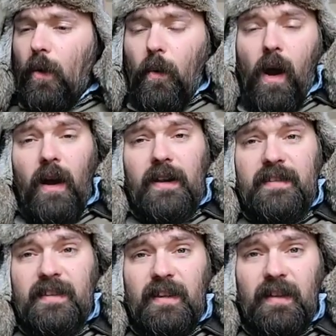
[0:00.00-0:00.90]
We're going to
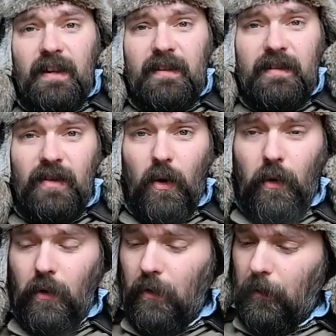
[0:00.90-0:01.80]
see like this
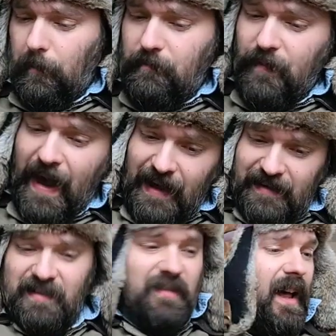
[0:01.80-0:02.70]
whole
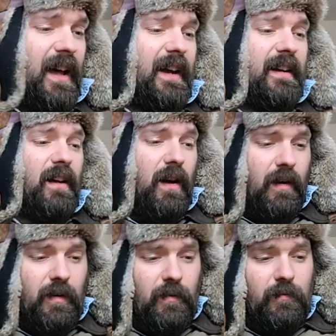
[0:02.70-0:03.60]
backslide
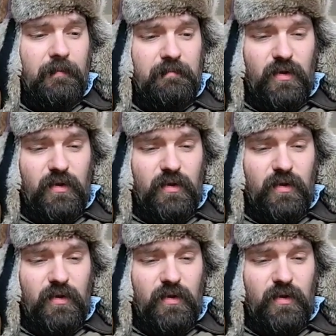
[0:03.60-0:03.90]
of